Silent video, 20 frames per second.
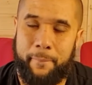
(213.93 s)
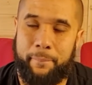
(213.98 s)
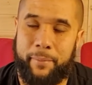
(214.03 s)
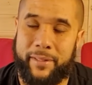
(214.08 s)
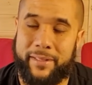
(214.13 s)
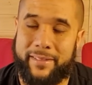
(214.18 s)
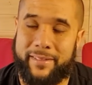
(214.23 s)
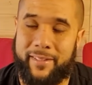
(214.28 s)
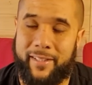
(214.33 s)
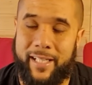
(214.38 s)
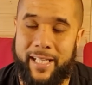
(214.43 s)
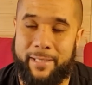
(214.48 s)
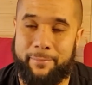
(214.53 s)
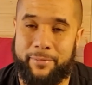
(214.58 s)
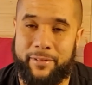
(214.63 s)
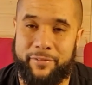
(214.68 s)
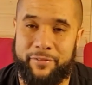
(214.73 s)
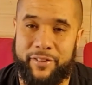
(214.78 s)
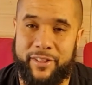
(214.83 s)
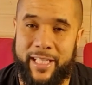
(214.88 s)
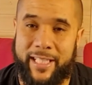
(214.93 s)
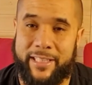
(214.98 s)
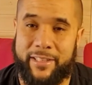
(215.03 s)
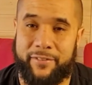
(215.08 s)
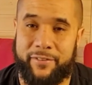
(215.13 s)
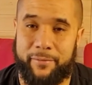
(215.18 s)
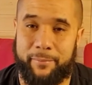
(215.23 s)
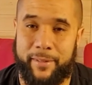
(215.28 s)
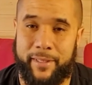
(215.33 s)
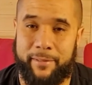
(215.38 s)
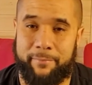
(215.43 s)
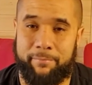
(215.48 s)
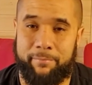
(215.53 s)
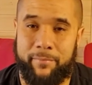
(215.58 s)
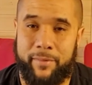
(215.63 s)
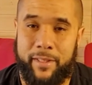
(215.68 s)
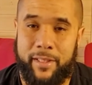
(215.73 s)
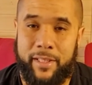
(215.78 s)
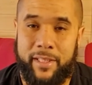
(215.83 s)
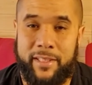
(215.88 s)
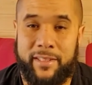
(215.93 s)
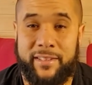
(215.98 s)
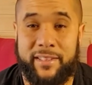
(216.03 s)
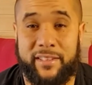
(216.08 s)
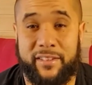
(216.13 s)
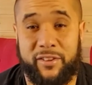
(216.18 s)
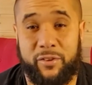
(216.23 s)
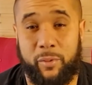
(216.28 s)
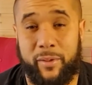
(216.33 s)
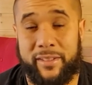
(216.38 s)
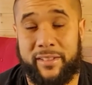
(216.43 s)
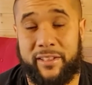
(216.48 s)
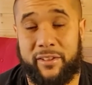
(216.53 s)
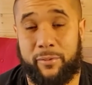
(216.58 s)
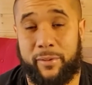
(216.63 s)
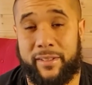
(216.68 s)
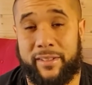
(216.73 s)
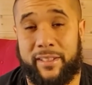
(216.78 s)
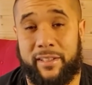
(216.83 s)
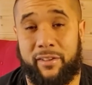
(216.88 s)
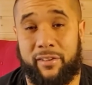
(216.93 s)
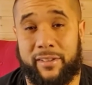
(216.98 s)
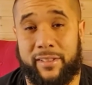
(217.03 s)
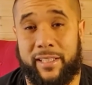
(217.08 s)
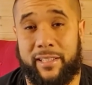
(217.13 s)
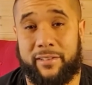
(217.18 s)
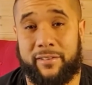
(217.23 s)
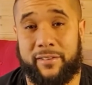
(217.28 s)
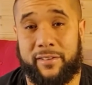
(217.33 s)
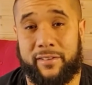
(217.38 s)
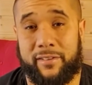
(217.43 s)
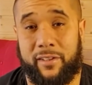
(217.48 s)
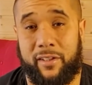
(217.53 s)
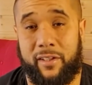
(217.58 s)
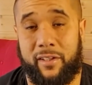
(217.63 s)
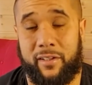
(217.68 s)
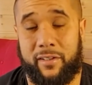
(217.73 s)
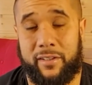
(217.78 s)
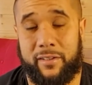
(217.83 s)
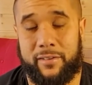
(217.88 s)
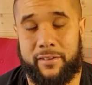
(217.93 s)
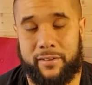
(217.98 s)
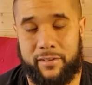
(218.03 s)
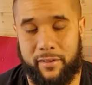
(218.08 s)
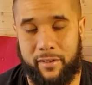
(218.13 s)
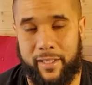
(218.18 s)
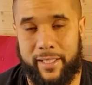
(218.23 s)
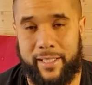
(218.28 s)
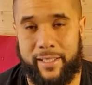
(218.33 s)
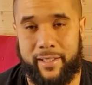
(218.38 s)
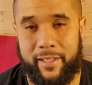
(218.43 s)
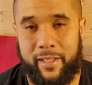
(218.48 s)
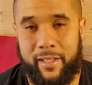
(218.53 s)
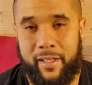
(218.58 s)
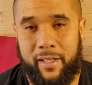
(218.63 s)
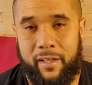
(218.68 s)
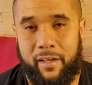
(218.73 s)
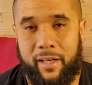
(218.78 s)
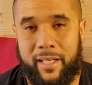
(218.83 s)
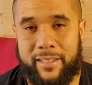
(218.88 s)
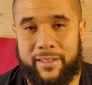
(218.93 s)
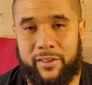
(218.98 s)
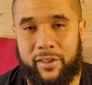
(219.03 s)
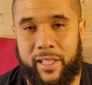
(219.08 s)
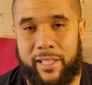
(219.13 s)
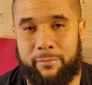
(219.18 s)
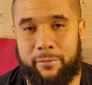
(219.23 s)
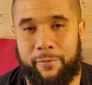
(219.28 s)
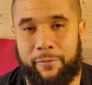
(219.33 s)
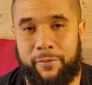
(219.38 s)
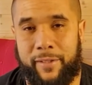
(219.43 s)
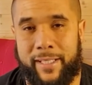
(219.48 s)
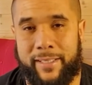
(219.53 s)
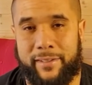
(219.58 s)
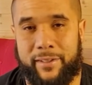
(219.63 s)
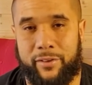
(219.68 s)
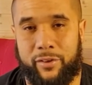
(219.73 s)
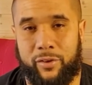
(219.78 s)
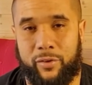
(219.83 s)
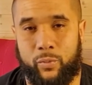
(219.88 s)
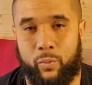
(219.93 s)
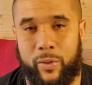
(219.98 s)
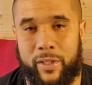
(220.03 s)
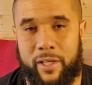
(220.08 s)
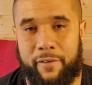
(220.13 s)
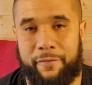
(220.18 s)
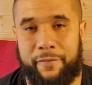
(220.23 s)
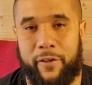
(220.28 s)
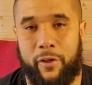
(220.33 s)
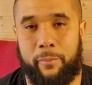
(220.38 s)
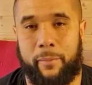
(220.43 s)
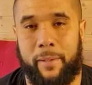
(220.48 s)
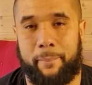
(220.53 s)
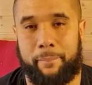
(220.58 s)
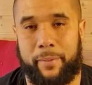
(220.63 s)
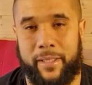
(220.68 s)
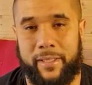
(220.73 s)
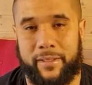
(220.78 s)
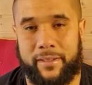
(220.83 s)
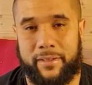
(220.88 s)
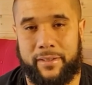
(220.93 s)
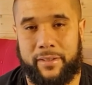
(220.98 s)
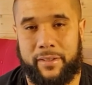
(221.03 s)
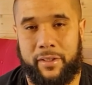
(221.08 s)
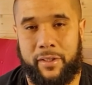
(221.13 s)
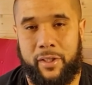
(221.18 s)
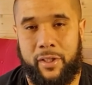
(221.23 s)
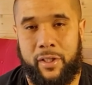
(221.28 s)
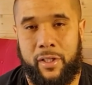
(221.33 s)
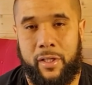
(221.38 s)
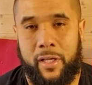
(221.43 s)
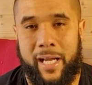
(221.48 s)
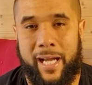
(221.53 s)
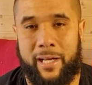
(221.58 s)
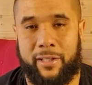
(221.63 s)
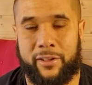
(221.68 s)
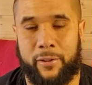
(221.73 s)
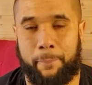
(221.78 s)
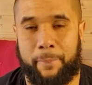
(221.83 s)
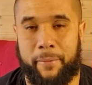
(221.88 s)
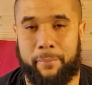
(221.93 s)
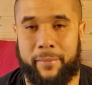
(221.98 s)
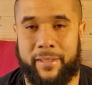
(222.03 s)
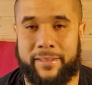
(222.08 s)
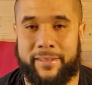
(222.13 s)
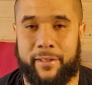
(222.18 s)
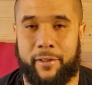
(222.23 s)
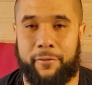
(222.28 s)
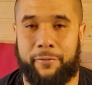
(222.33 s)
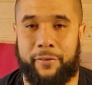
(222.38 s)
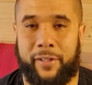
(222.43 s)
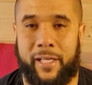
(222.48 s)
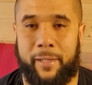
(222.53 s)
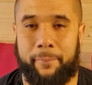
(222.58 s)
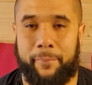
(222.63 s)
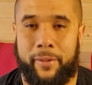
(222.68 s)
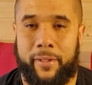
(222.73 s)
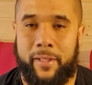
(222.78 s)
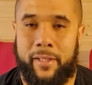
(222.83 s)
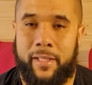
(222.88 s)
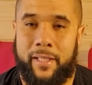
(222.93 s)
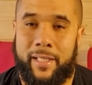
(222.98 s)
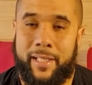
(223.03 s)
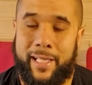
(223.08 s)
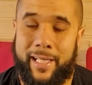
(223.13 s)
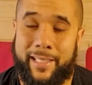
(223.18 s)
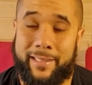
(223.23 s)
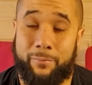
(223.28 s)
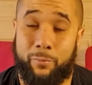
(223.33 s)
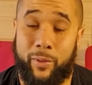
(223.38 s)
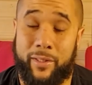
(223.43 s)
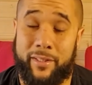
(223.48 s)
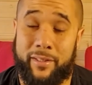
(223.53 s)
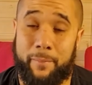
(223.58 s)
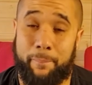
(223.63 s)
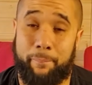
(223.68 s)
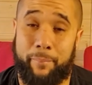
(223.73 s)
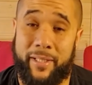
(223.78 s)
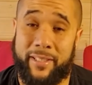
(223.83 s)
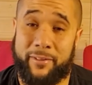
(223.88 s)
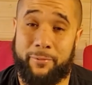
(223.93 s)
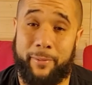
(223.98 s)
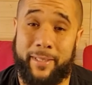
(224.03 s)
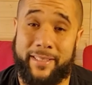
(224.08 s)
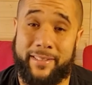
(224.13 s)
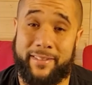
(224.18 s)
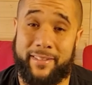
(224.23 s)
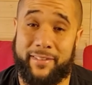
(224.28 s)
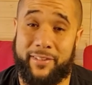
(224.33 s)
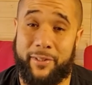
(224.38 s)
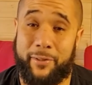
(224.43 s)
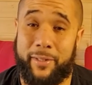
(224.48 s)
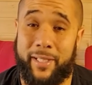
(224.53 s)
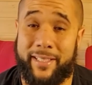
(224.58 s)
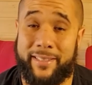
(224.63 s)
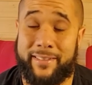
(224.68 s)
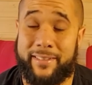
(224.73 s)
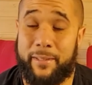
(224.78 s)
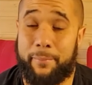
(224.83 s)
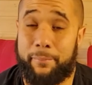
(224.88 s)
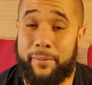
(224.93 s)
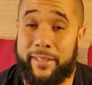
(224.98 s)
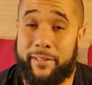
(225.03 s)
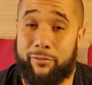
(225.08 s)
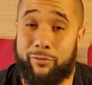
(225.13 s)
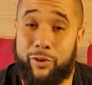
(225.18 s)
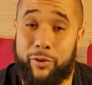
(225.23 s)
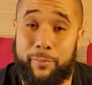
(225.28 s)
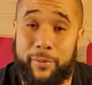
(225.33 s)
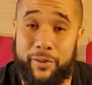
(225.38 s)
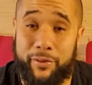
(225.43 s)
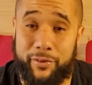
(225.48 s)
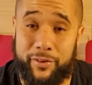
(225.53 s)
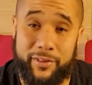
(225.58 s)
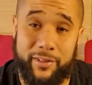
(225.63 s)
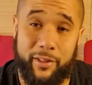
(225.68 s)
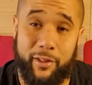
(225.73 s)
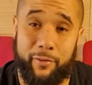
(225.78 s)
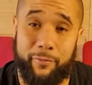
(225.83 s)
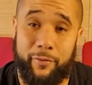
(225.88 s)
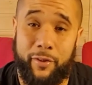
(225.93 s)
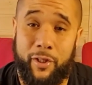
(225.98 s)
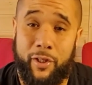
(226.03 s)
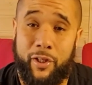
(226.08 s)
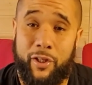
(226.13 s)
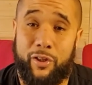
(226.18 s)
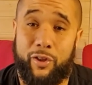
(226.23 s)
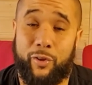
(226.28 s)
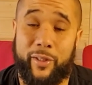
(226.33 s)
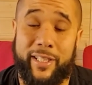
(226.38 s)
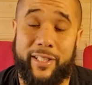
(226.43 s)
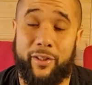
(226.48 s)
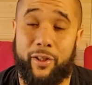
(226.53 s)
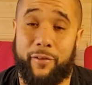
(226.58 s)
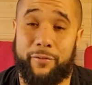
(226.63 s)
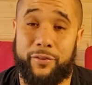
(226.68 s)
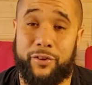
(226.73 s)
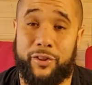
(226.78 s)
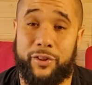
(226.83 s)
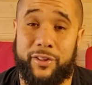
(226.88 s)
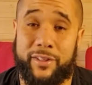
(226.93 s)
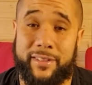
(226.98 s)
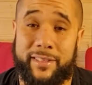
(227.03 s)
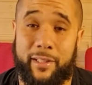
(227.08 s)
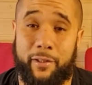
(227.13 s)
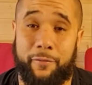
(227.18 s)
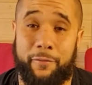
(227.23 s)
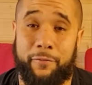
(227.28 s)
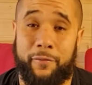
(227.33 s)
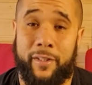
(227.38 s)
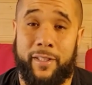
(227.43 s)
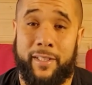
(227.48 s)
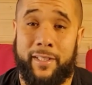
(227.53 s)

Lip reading: But times have changed for me. Since 2020 lockdown has started, I started reflecting on when I felt my best, how to pick myself up. And one of the best ways to do that is simply grooming yourself, looking after yourself,